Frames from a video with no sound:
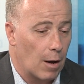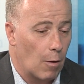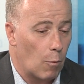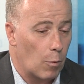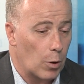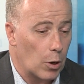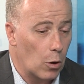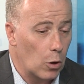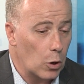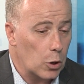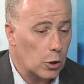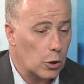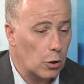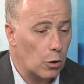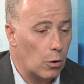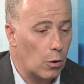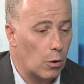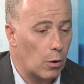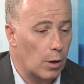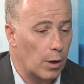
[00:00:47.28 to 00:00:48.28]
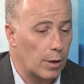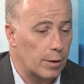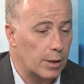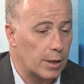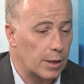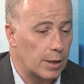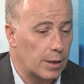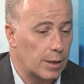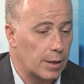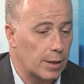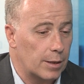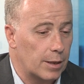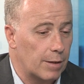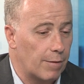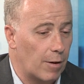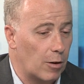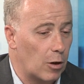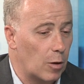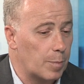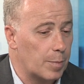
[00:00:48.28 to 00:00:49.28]
We also
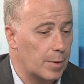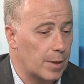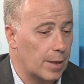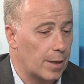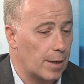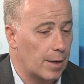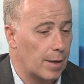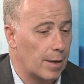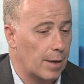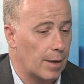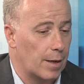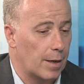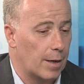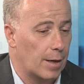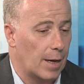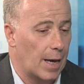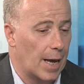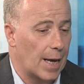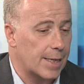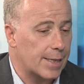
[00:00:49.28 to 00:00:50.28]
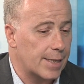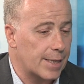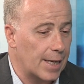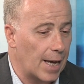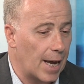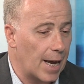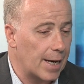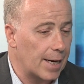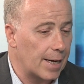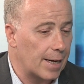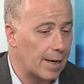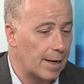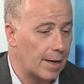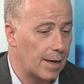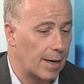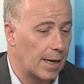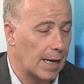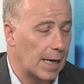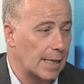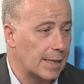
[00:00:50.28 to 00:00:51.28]
developed
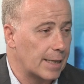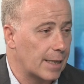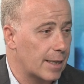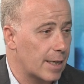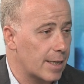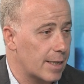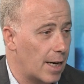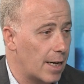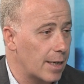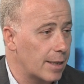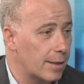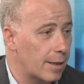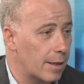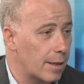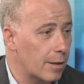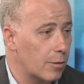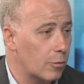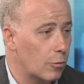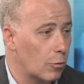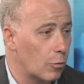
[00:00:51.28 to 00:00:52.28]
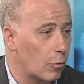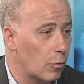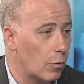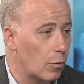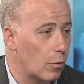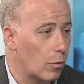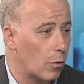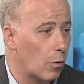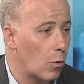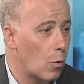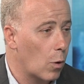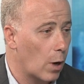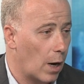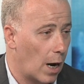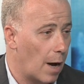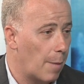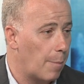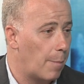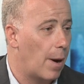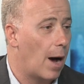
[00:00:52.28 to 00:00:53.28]
SDN in data center to hook
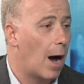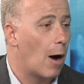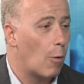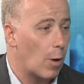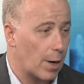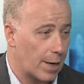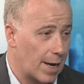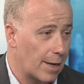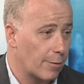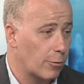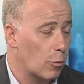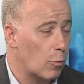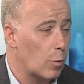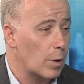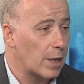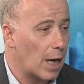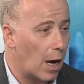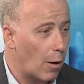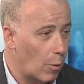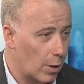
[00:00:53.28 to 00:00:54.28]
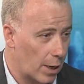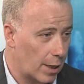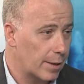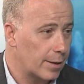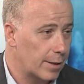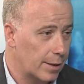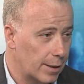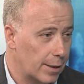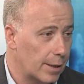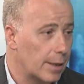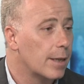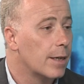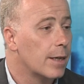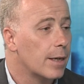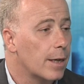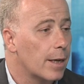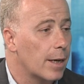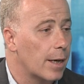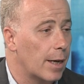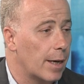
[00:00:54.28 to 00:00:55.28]
up our network with our IT
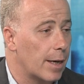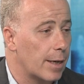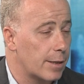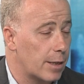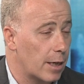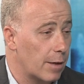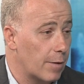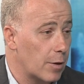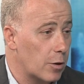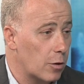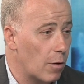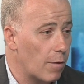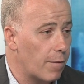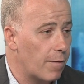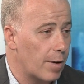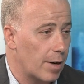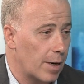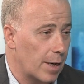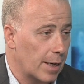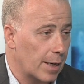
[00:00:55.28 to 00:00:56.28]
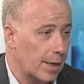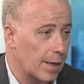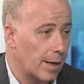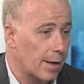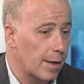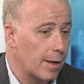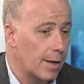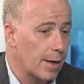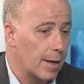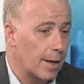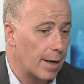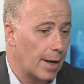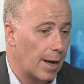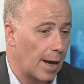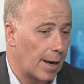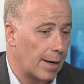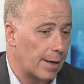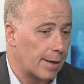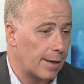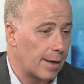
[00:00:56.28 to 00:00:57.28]
service offering.
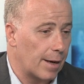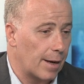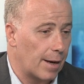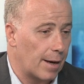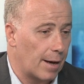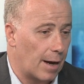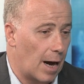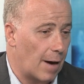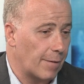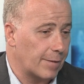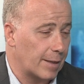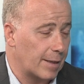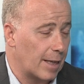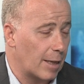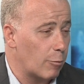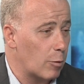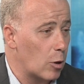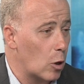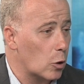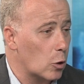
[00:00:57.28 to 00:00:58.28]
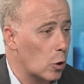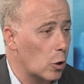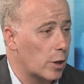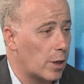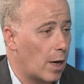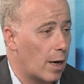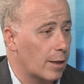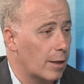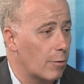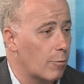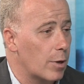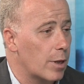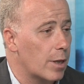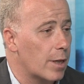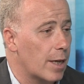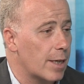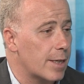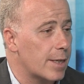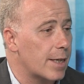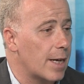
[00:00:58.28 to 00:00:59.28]
And after that, we also started with
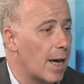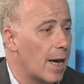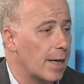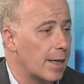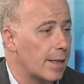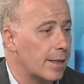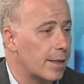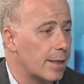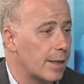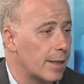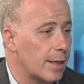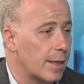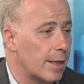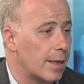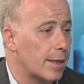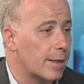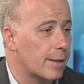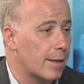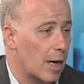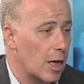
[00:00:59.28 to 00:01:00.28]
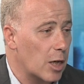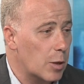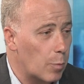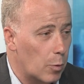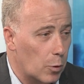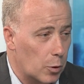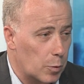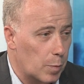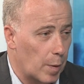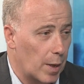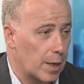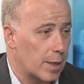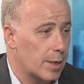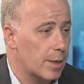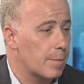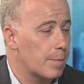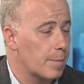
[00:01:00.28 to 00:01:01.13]
SDN in the transport space.